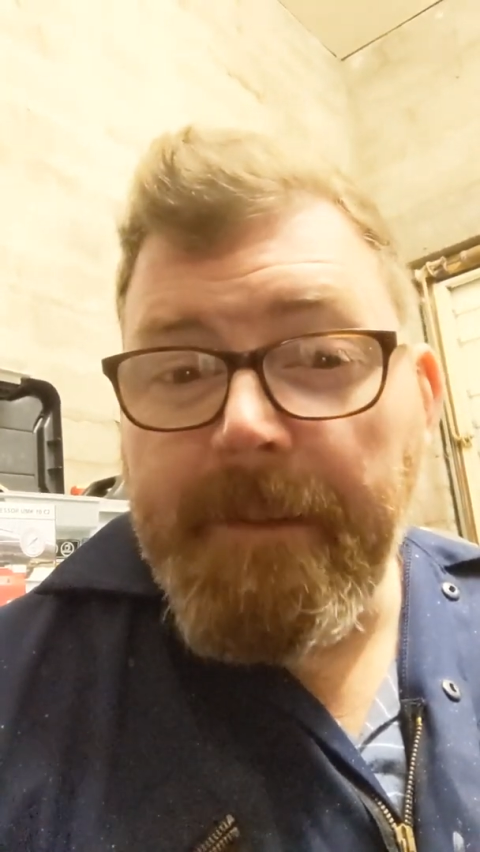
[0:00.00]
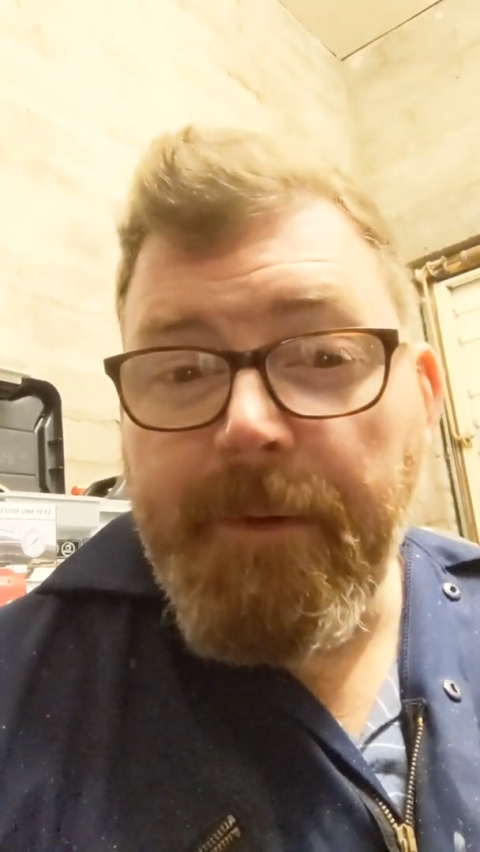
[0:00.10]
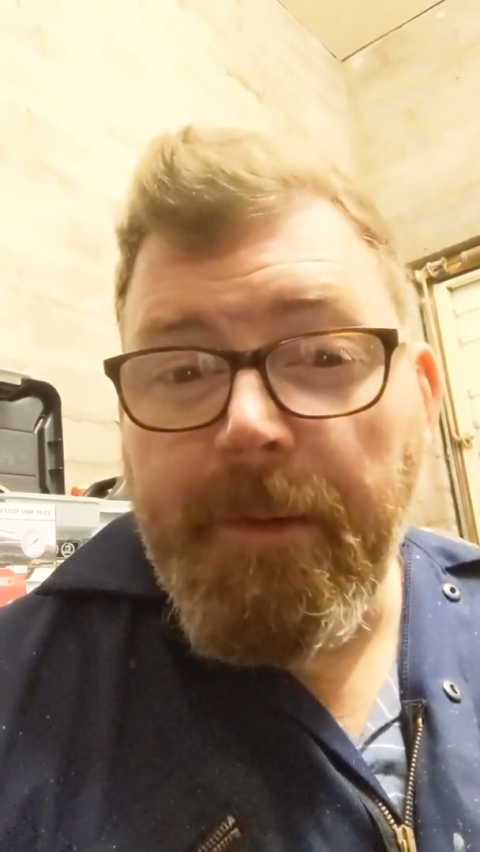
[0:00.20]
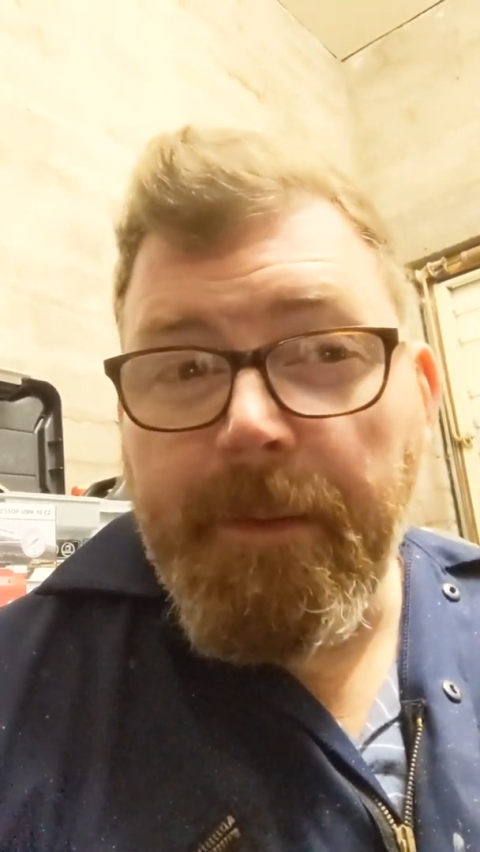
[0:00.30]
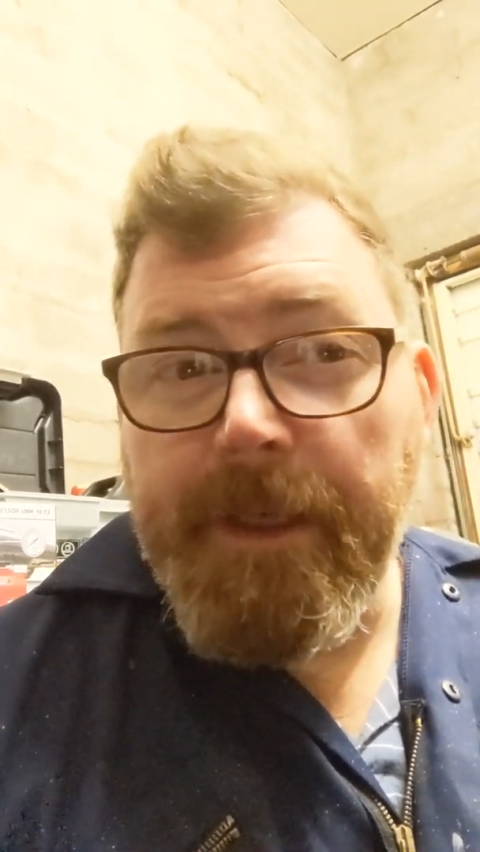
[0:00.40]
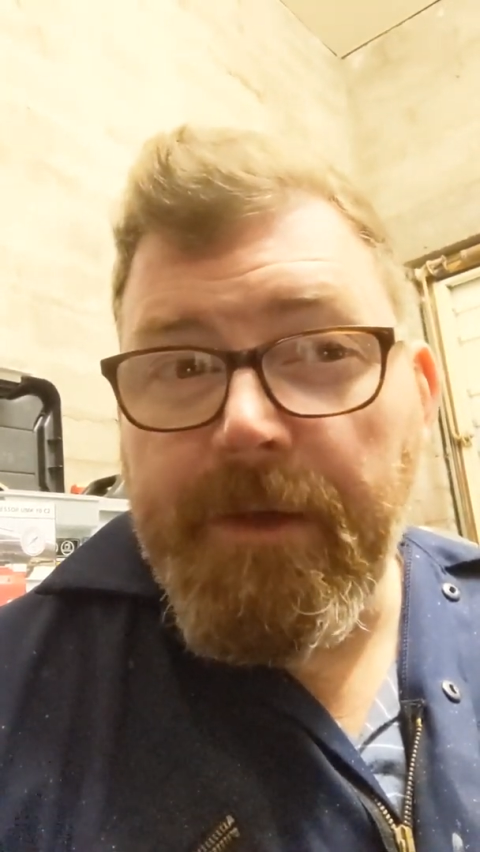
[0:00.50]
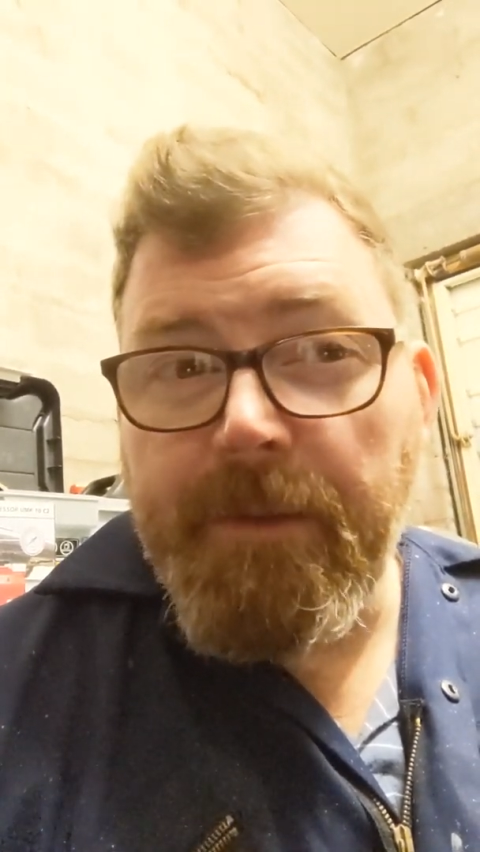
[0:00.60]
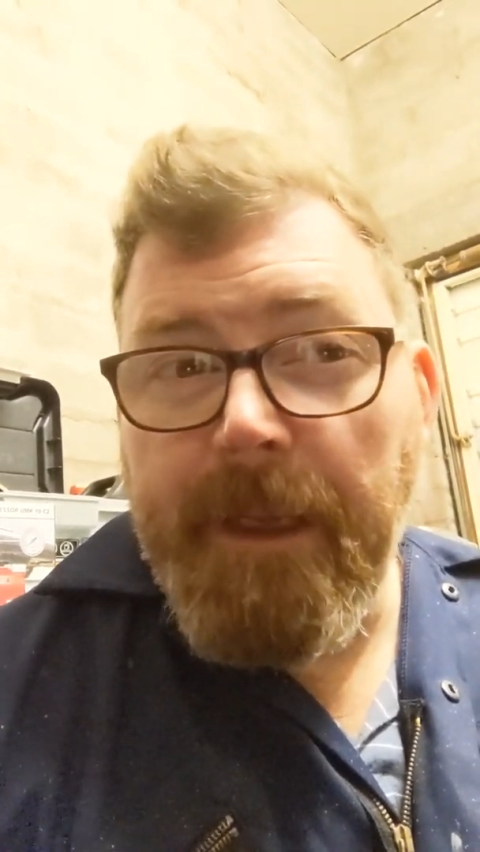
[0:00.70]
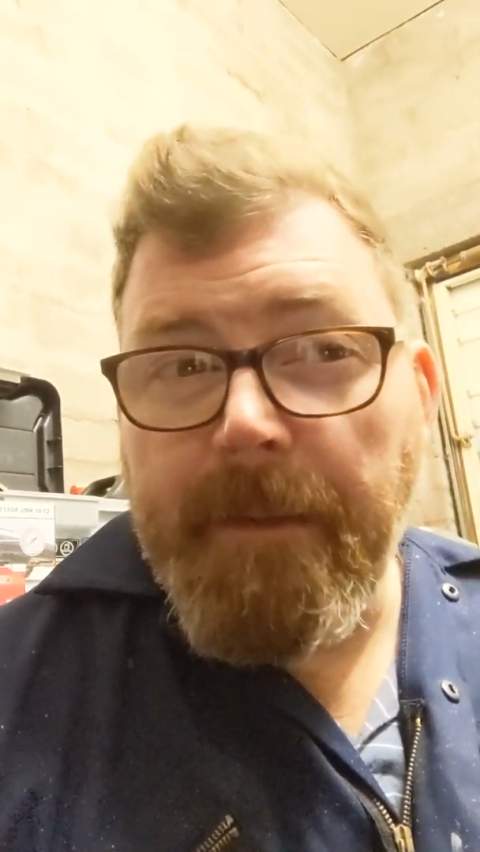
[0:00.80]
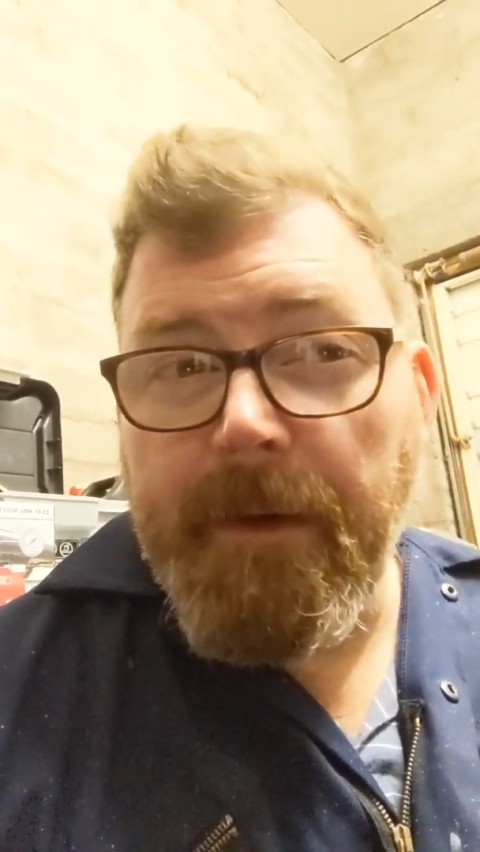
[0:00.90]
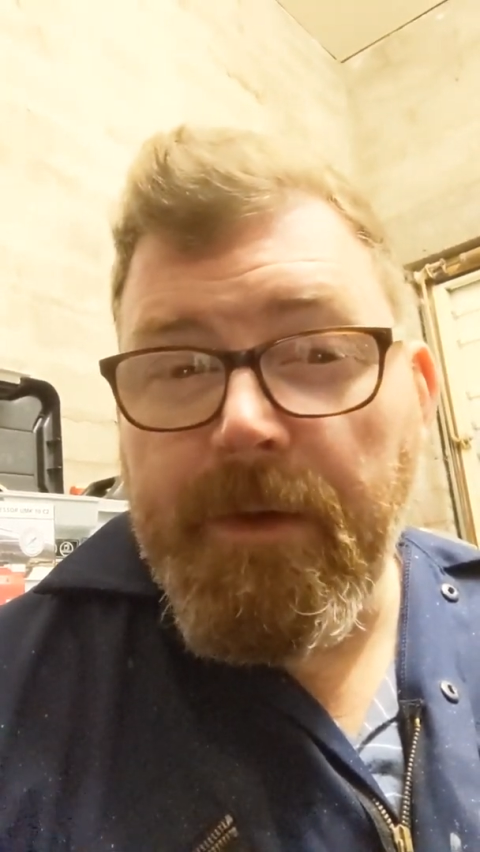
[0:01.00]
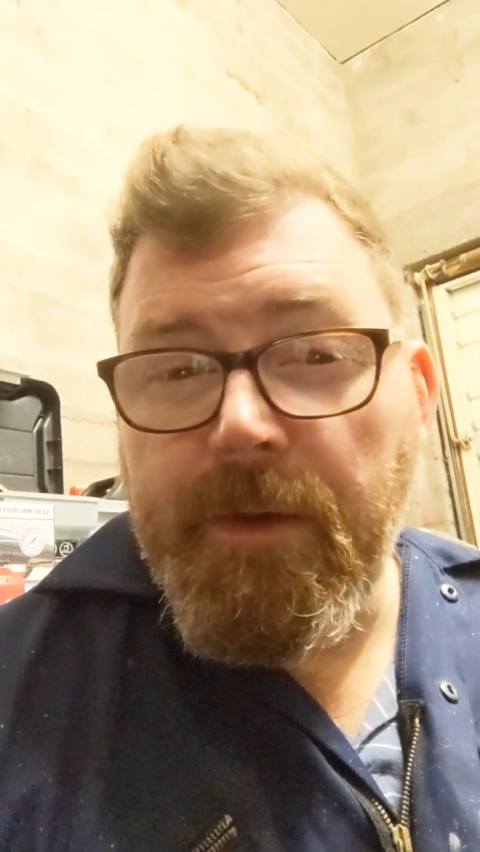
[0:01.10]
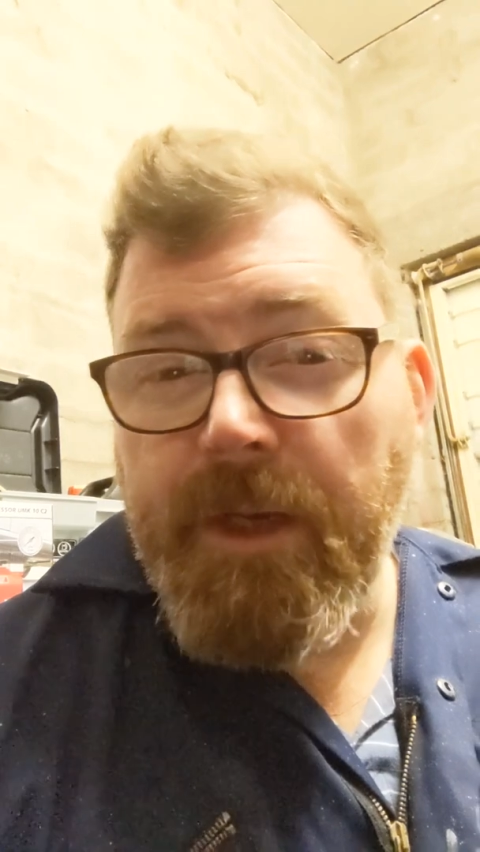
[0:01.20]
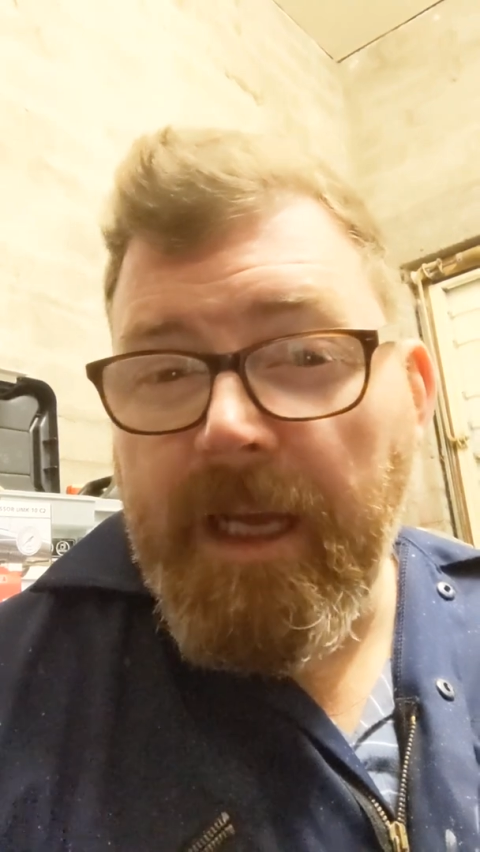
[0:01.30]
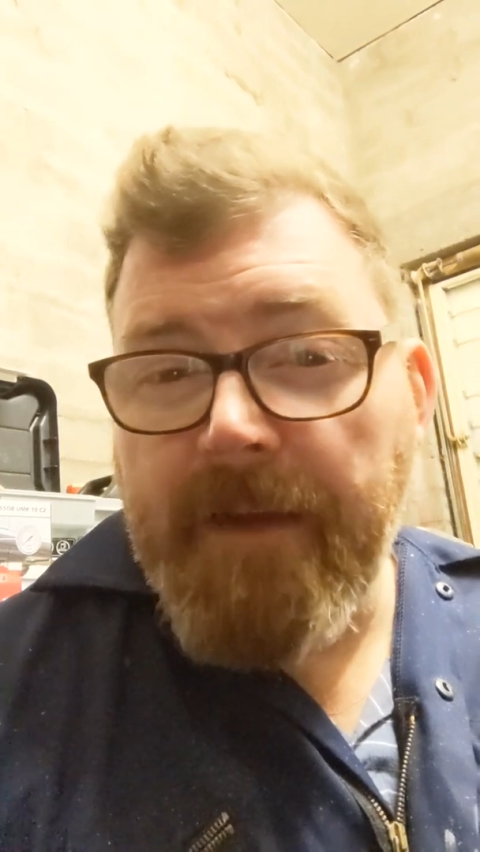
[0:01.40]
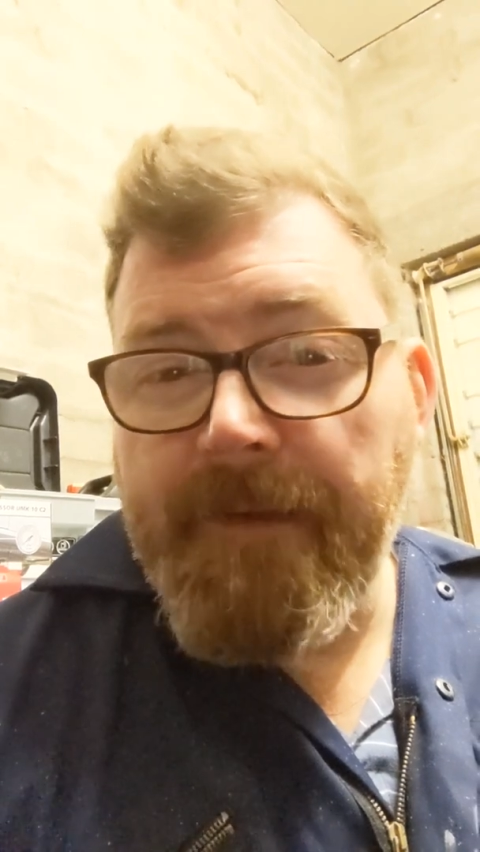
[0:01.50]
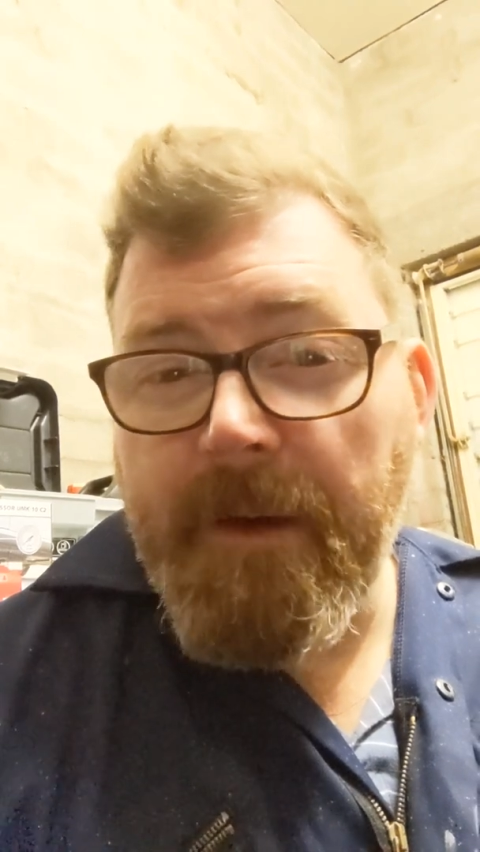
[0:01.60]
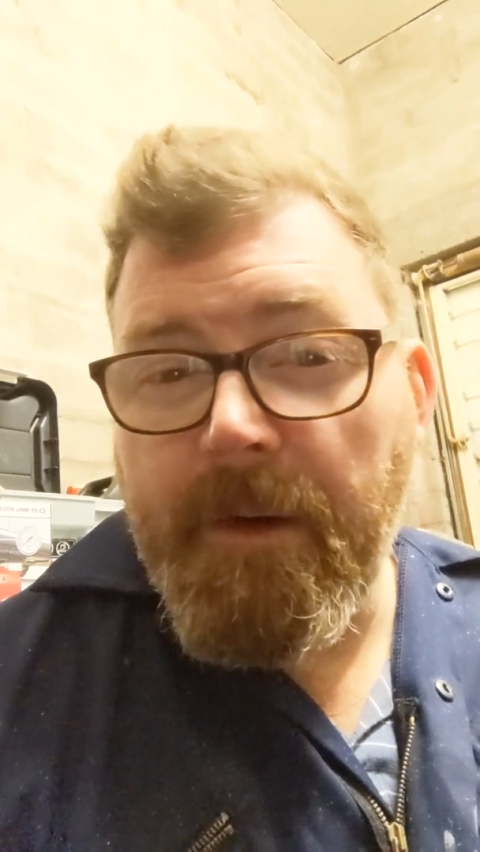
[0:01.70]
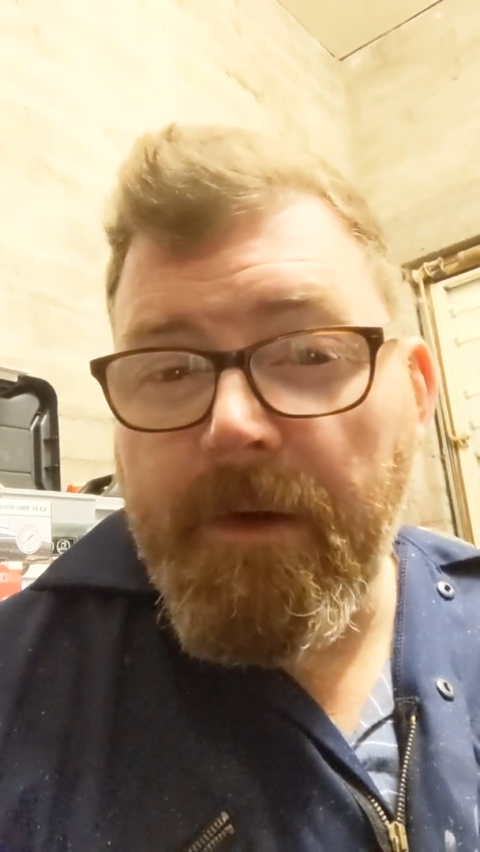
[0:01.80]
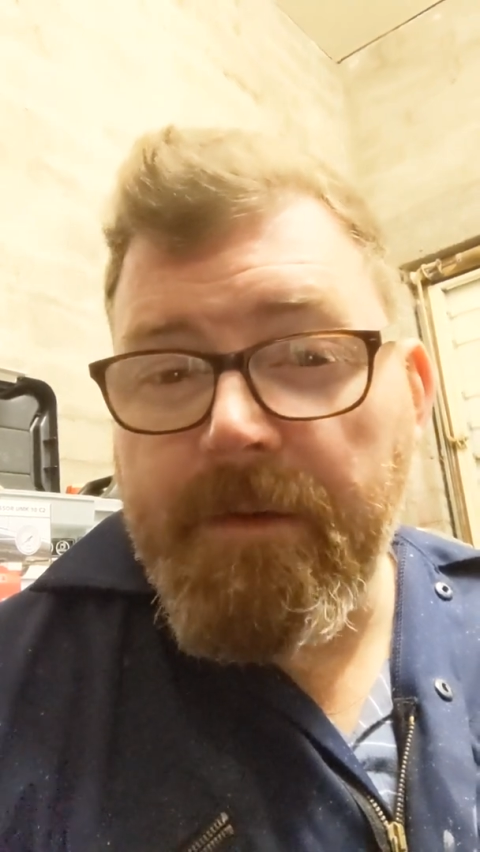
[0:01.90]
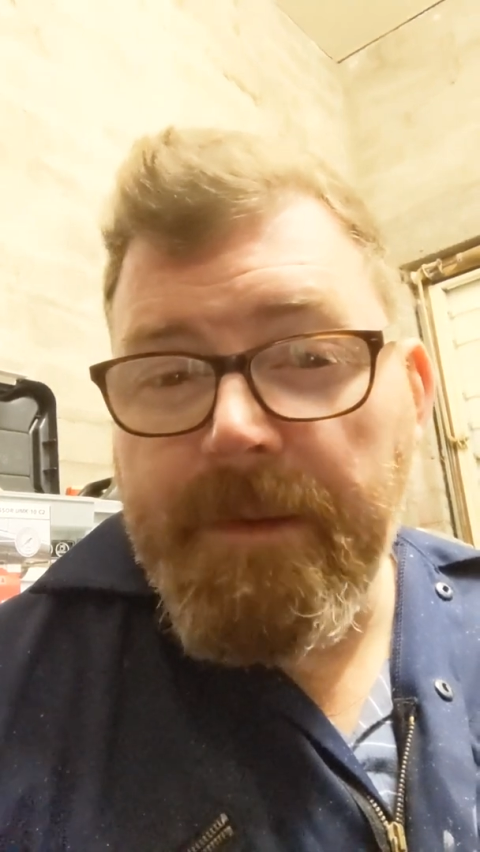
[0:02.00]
It probably took me about 2.5 hours,